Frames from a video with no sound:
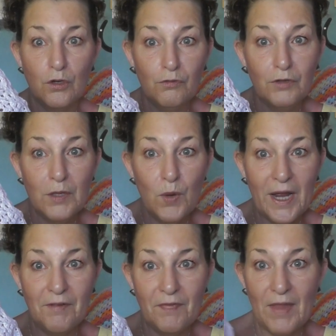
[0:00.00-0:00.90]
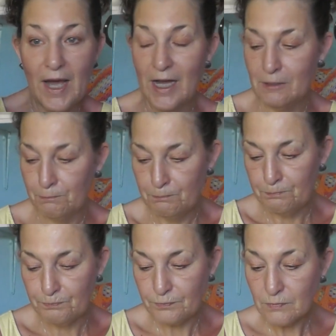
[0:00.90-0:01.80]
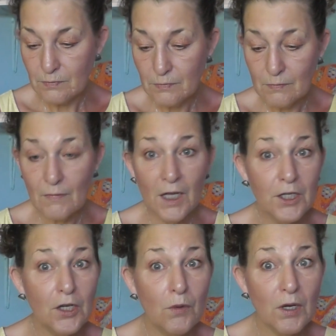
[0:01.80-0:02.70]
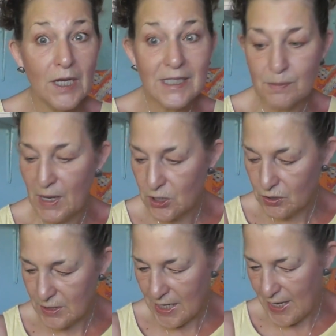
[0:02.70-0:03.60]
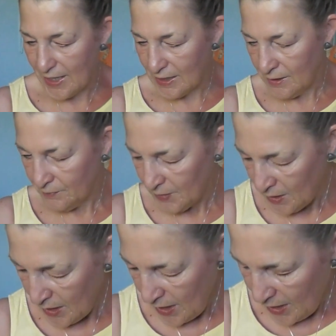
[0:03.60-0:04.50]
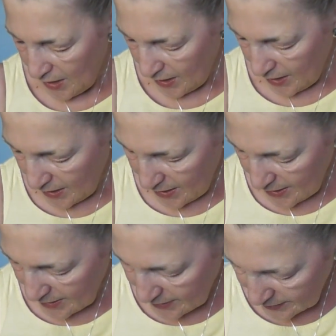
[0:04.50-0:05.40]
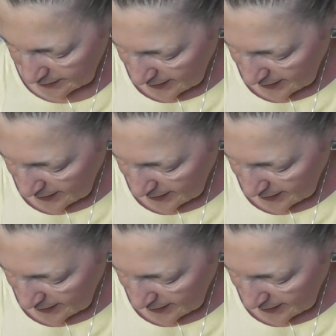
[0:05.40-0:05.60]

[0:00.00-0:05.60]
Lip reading: lovely wearing that, you know, on a special day. And